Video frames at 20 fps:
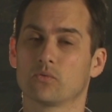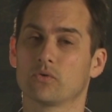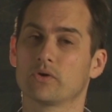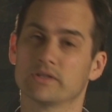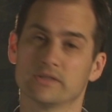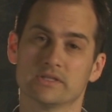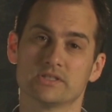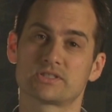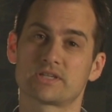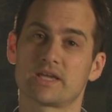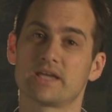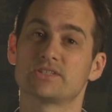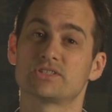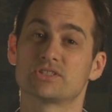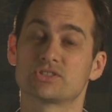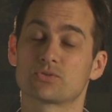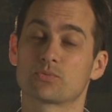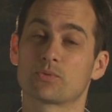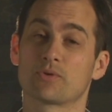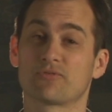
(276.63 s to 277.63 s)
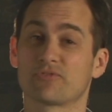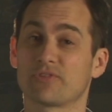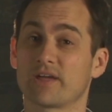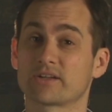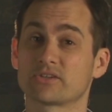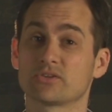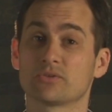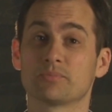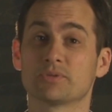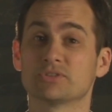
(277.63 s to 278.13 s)
In this case, it's a
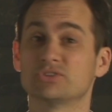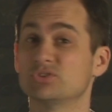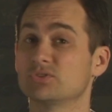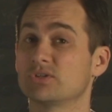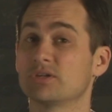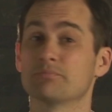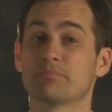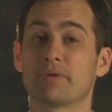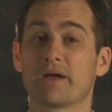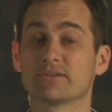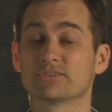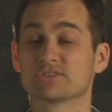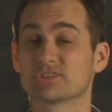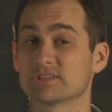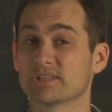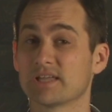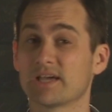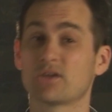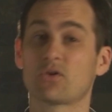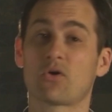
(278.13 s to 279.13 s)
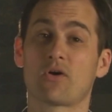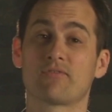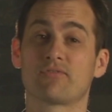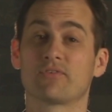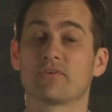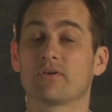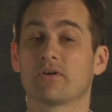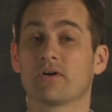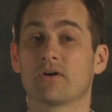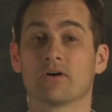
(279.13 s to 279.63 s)
reflector, but you can bounce a light off
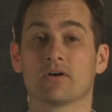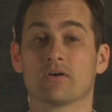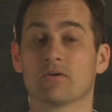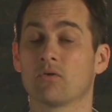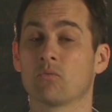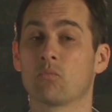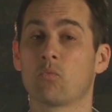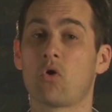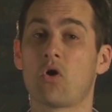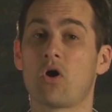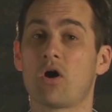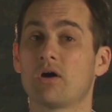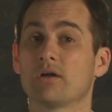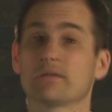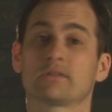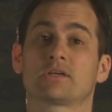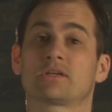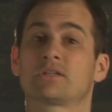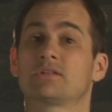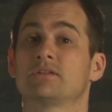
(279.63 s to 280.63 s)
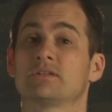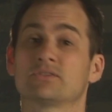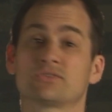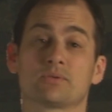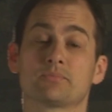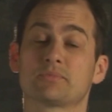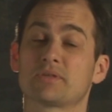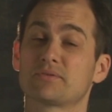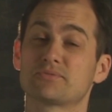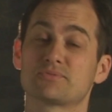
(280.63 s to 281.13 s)
a wall. It can
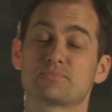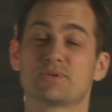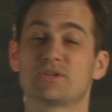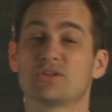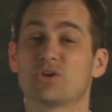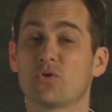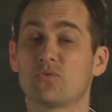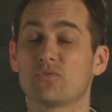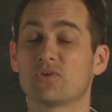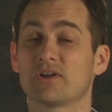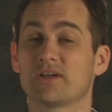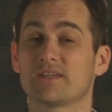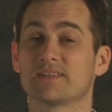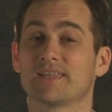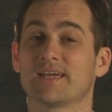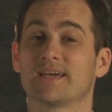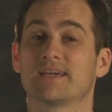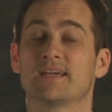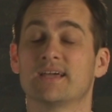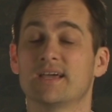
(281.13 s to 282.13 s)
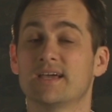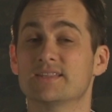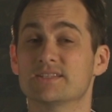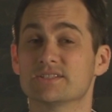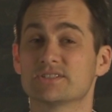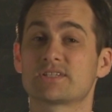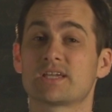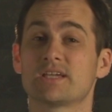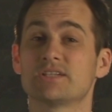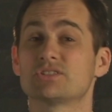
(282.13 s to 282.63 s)
sometimes be an overhead light. In
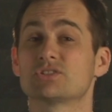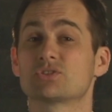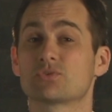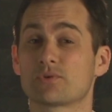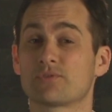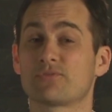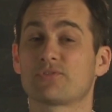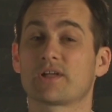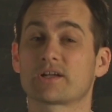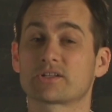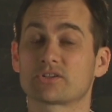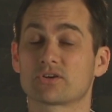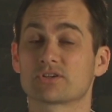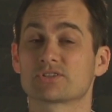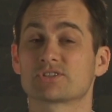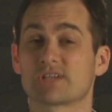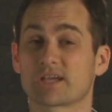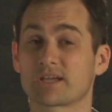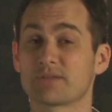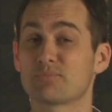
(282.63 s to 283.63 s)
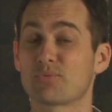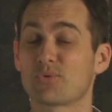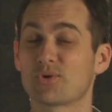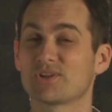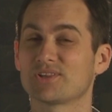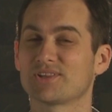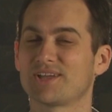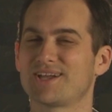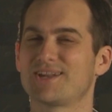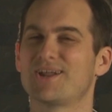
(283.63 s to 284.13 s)
this case, it's a reflector, our second
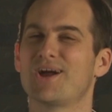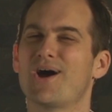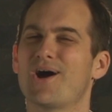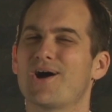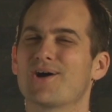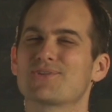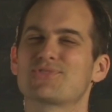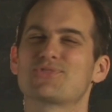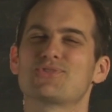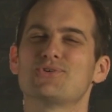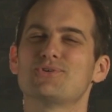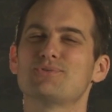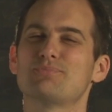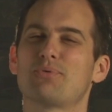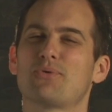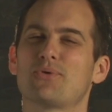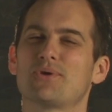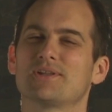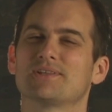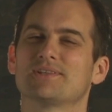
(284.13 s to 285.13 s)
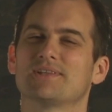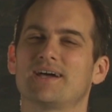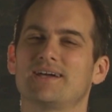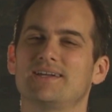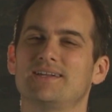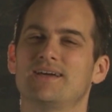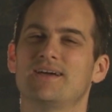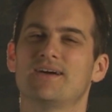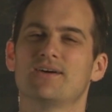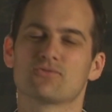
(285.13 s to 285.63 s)
point of light. Our third point of
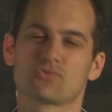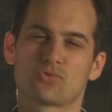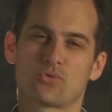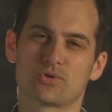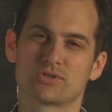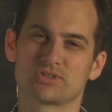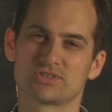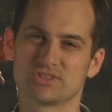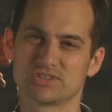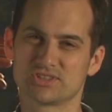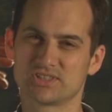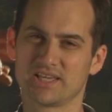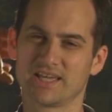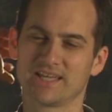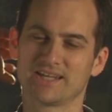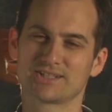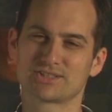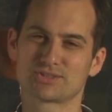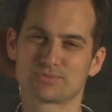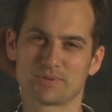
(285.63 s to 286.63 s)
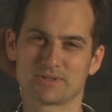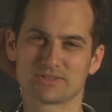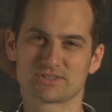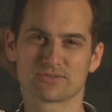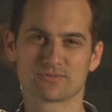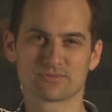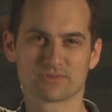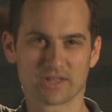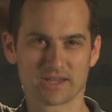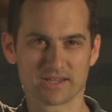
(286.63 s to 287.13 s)
light, of course, is the
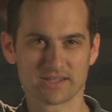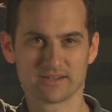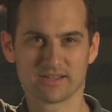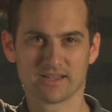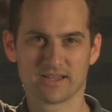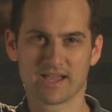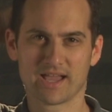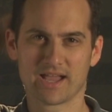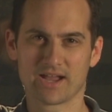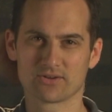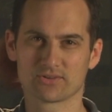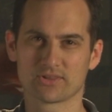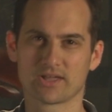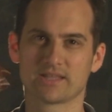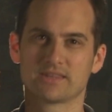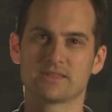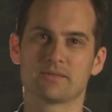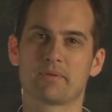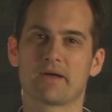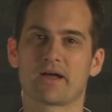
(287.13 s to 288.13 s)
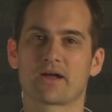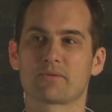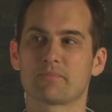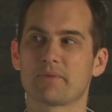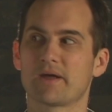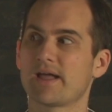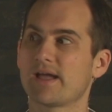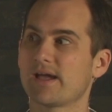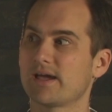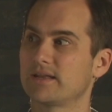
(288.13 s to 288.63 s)
inexpensive light, hair light in the back of
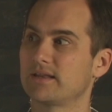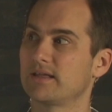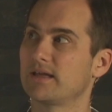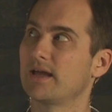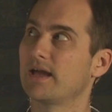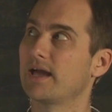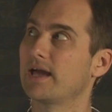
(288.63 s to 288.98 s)
my head.